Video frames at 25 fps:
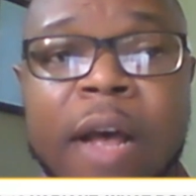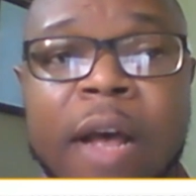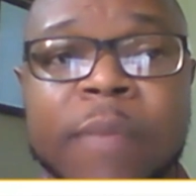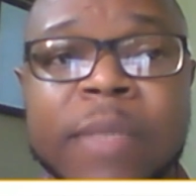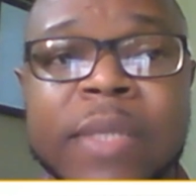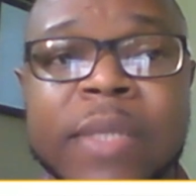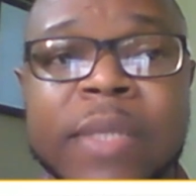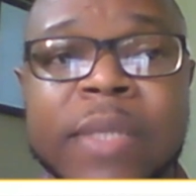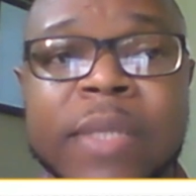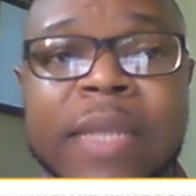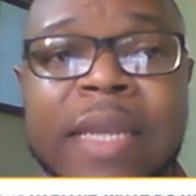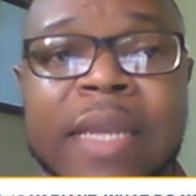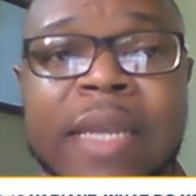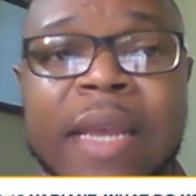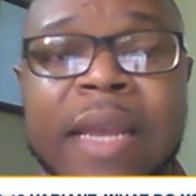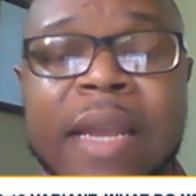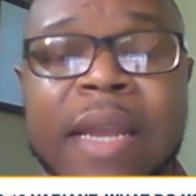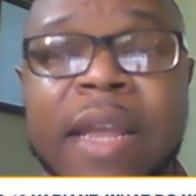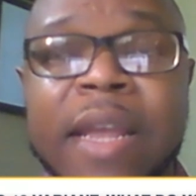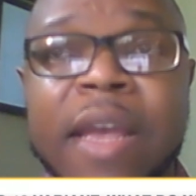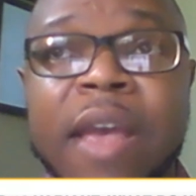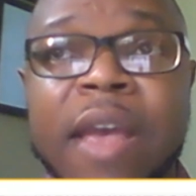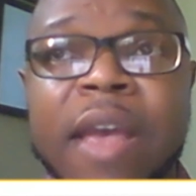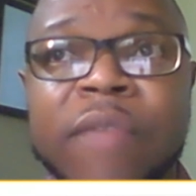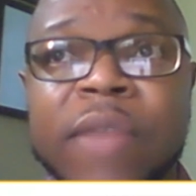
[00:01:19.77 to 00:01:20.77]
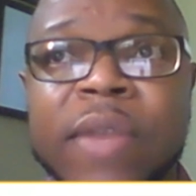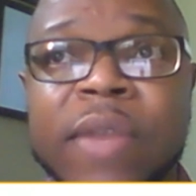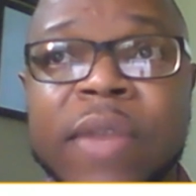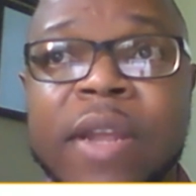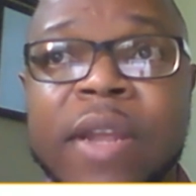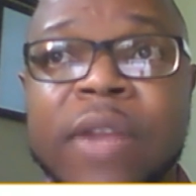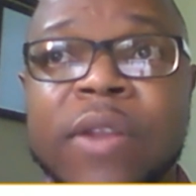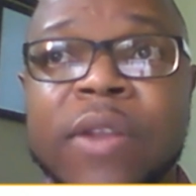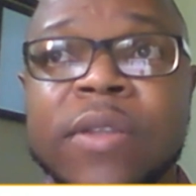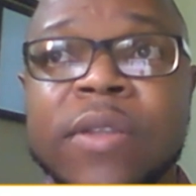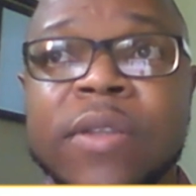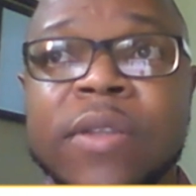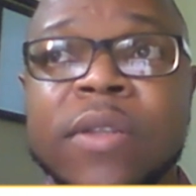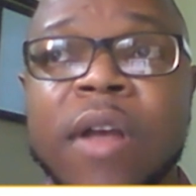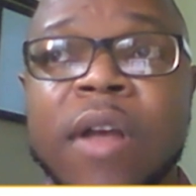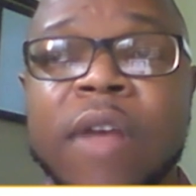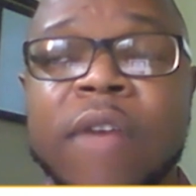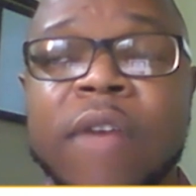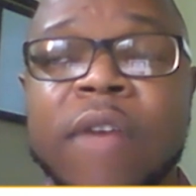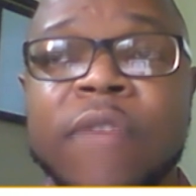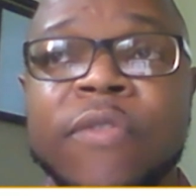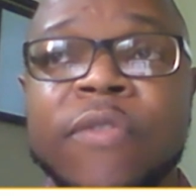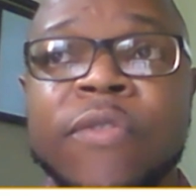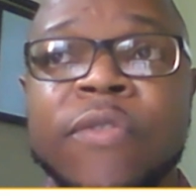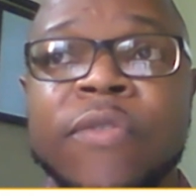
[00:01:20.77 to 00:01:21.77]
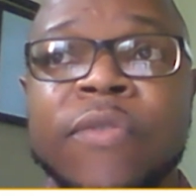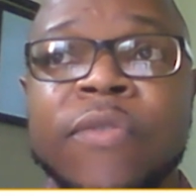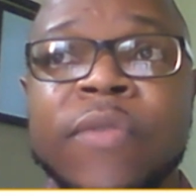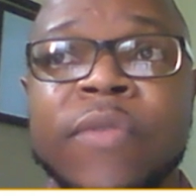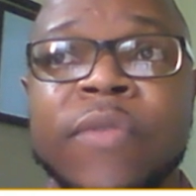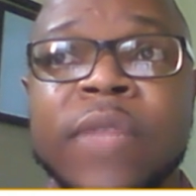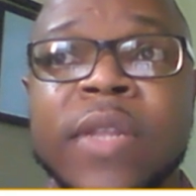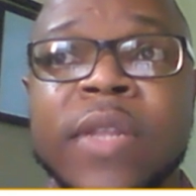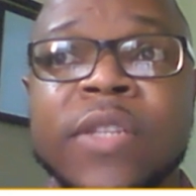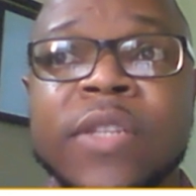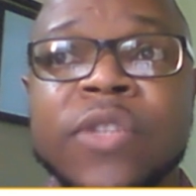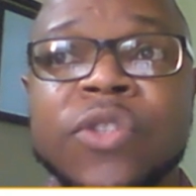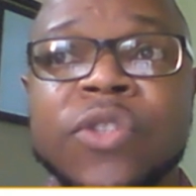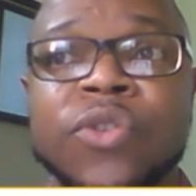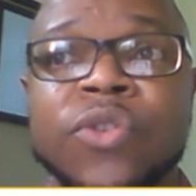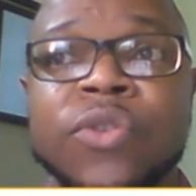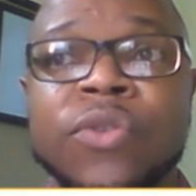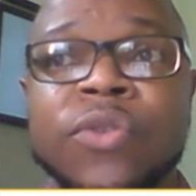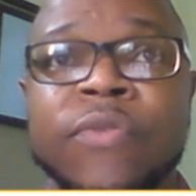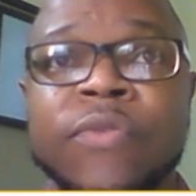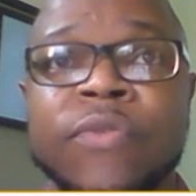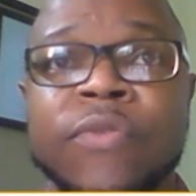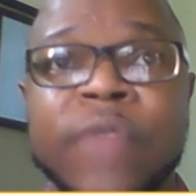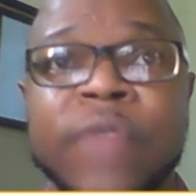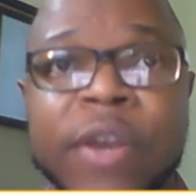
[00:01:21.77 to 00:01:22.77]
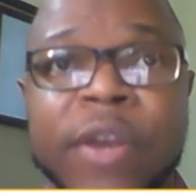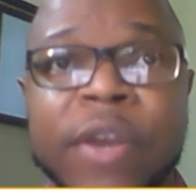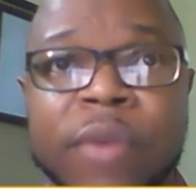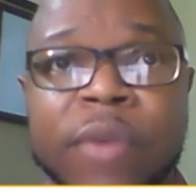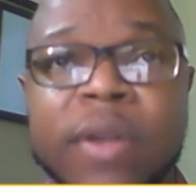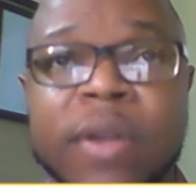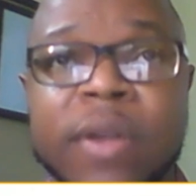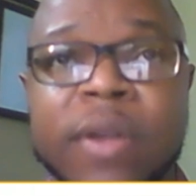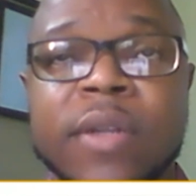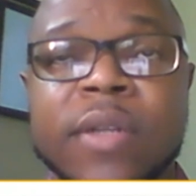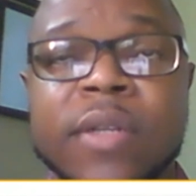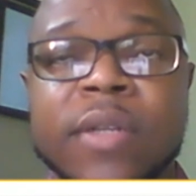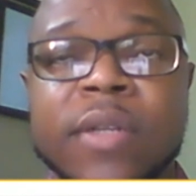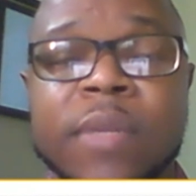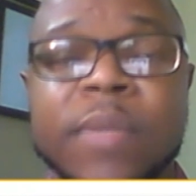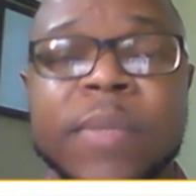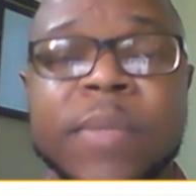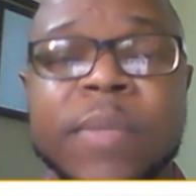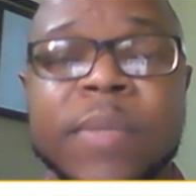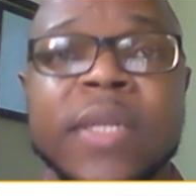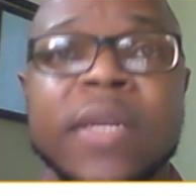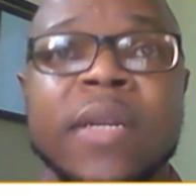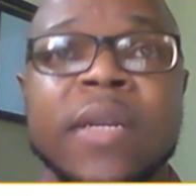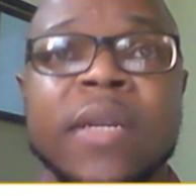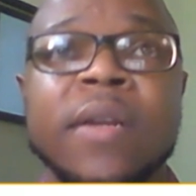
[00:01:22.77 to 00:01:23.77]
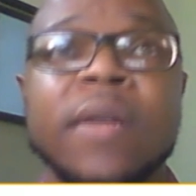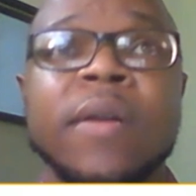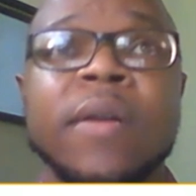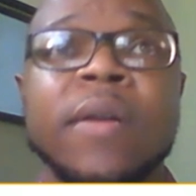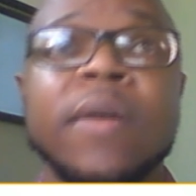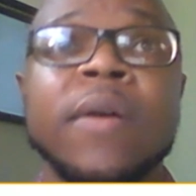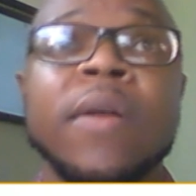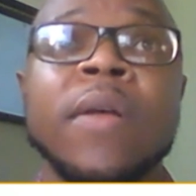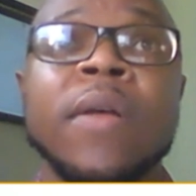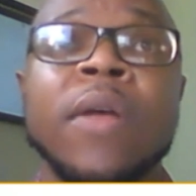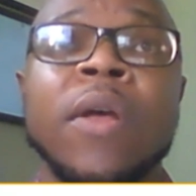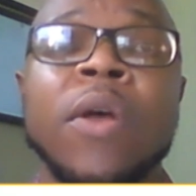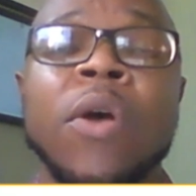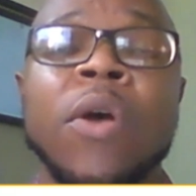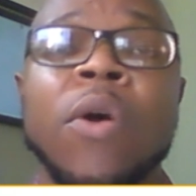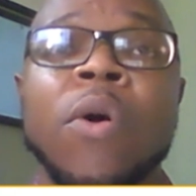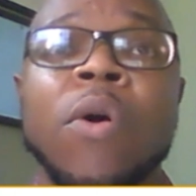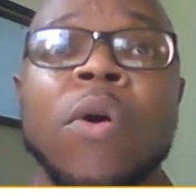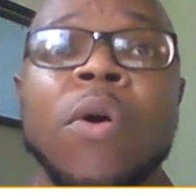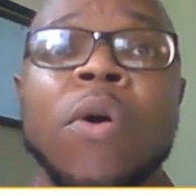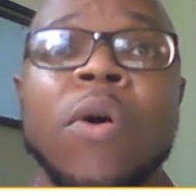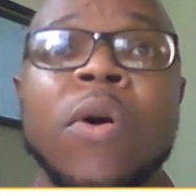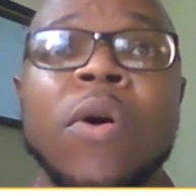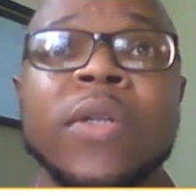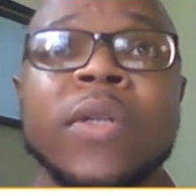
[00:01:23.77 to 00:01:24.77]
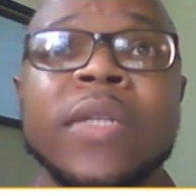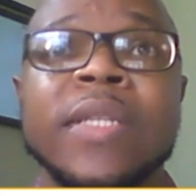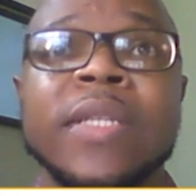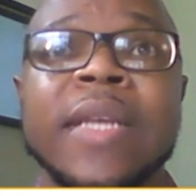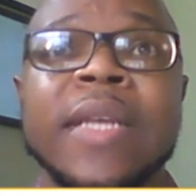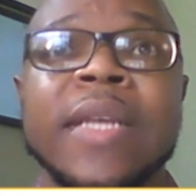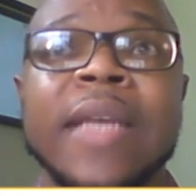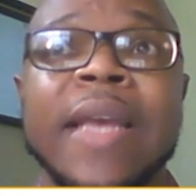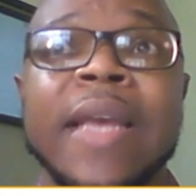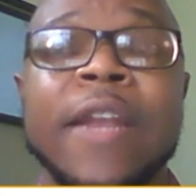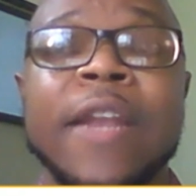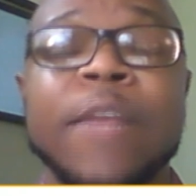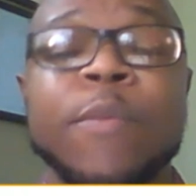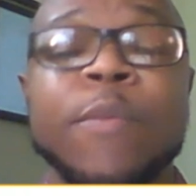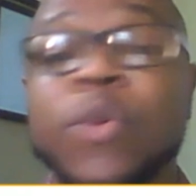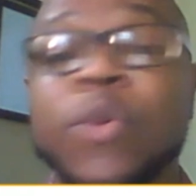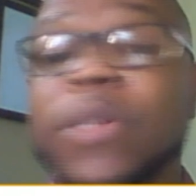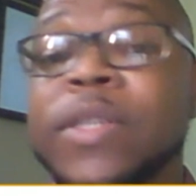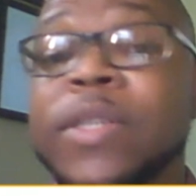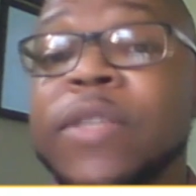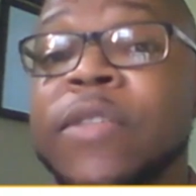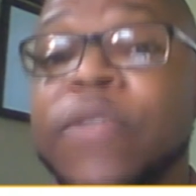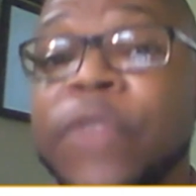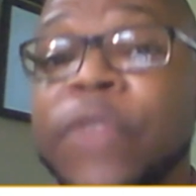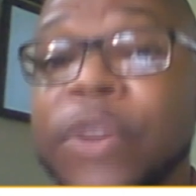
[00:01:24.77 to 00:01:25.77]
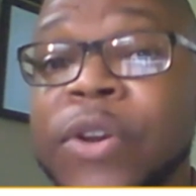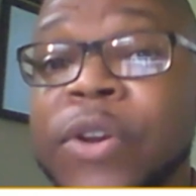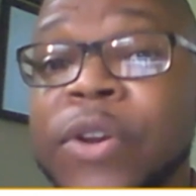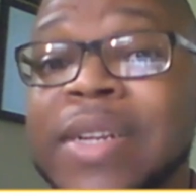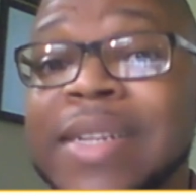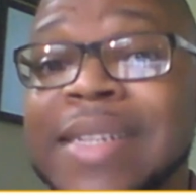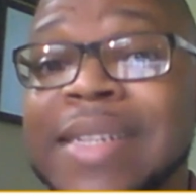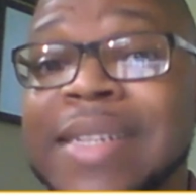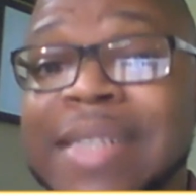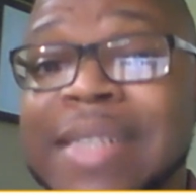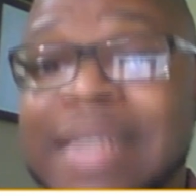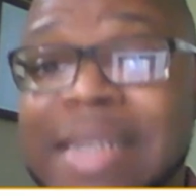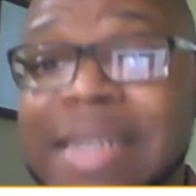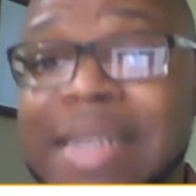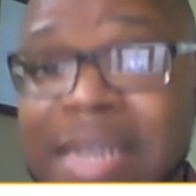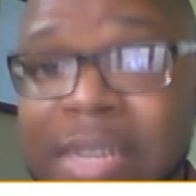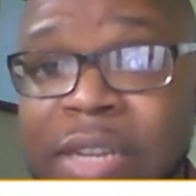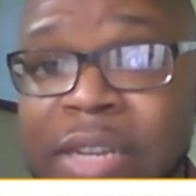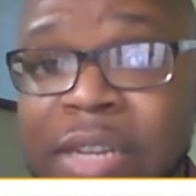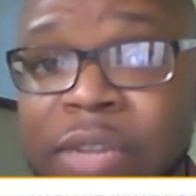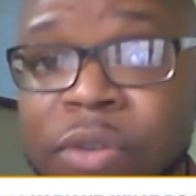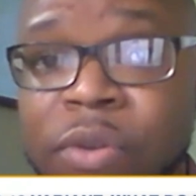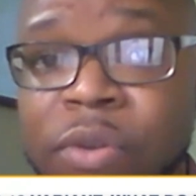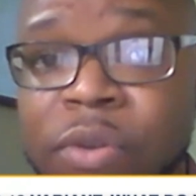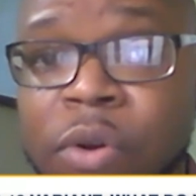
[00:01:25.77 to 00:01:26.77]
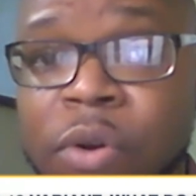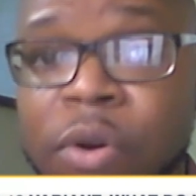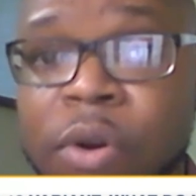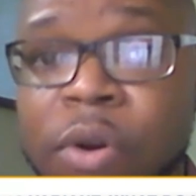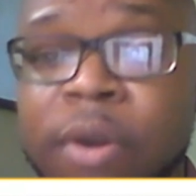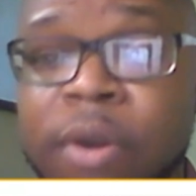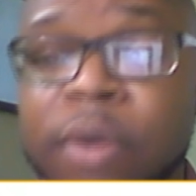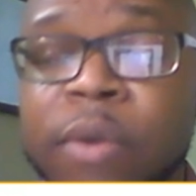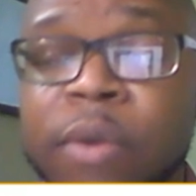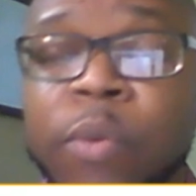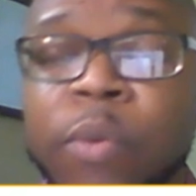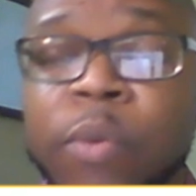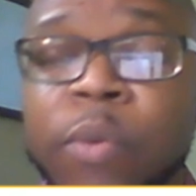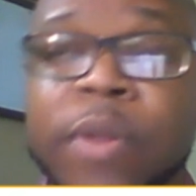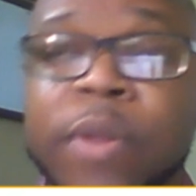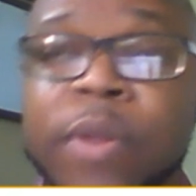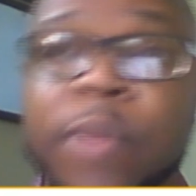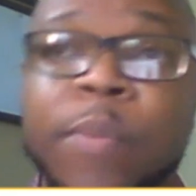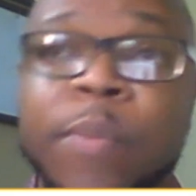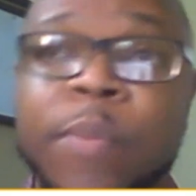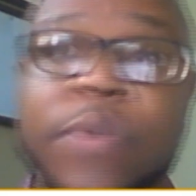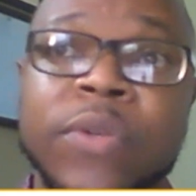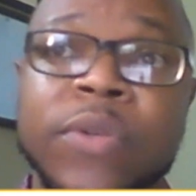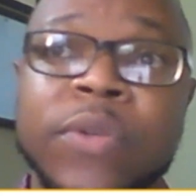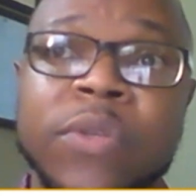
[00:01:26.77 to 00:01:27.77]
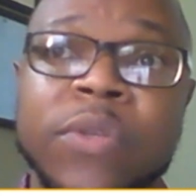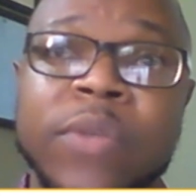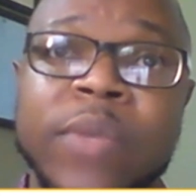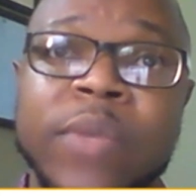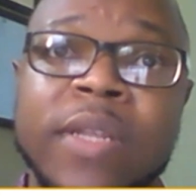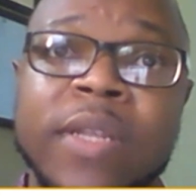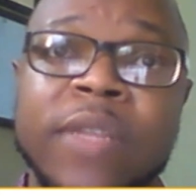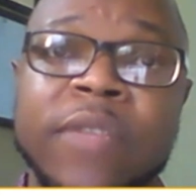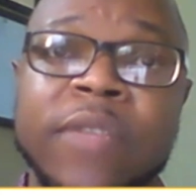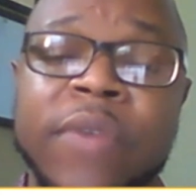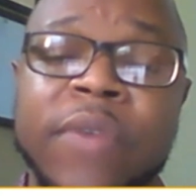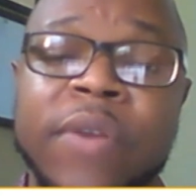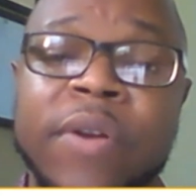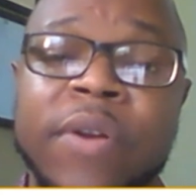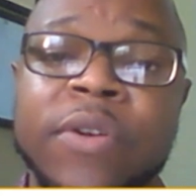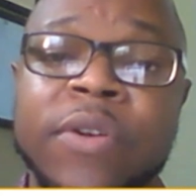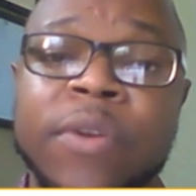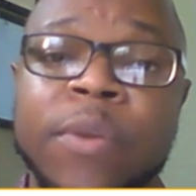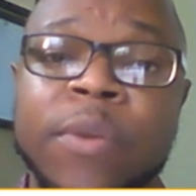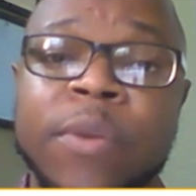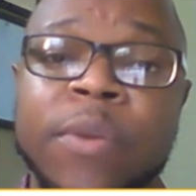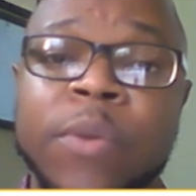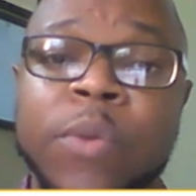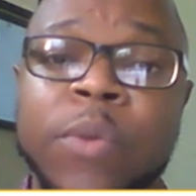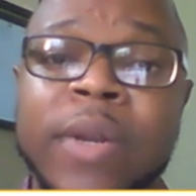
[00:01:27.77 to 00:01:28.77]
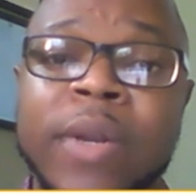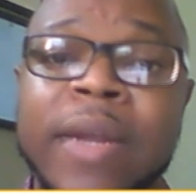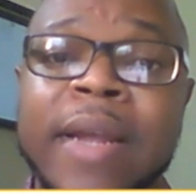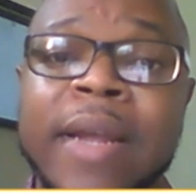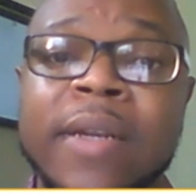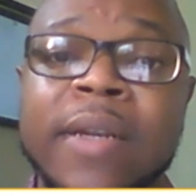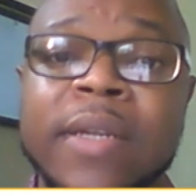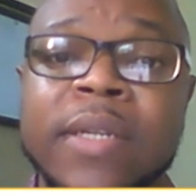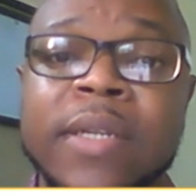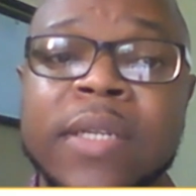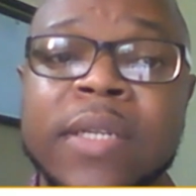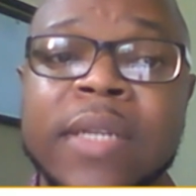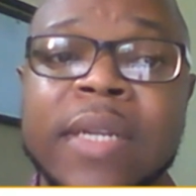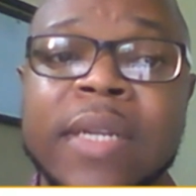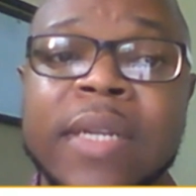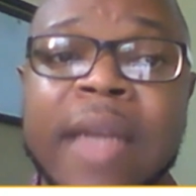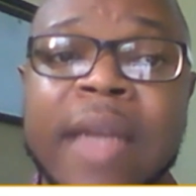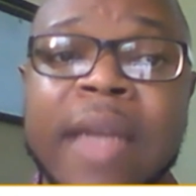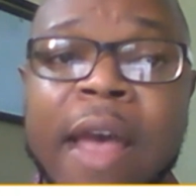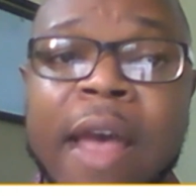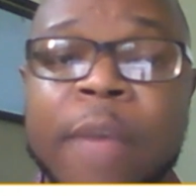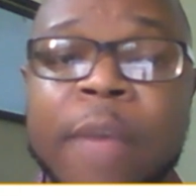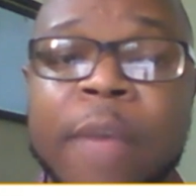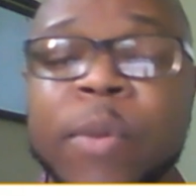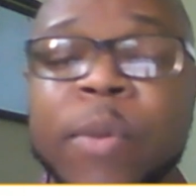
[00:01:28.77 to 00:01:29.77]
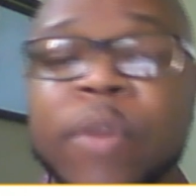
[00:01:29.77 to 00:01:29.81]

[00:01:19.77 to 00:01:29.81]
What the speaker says: seeing any evidence of this variant in particular causing any more severe disease or whether persons with this variant are more likely to die.